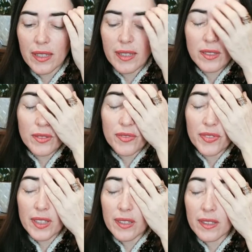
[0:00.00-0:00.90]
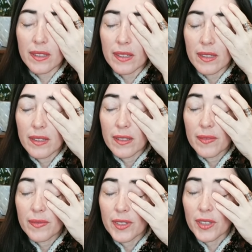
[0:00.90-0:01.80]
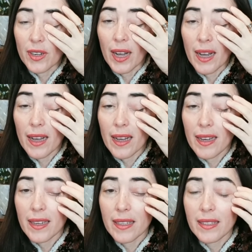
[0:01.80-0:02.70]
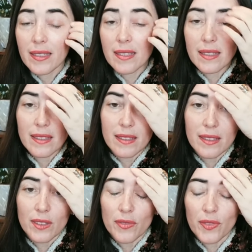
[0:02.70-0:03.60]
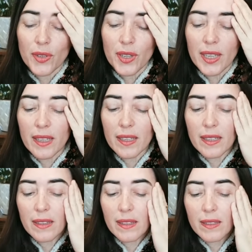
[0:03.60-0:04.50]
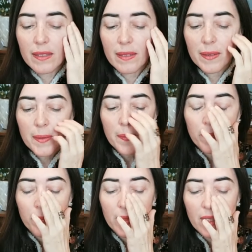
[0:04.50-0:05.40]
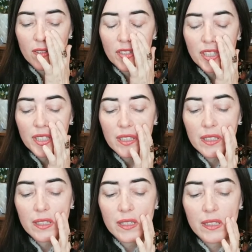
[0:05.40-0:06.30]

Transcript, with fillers: get to feel your eyes, your forehead, your cheek,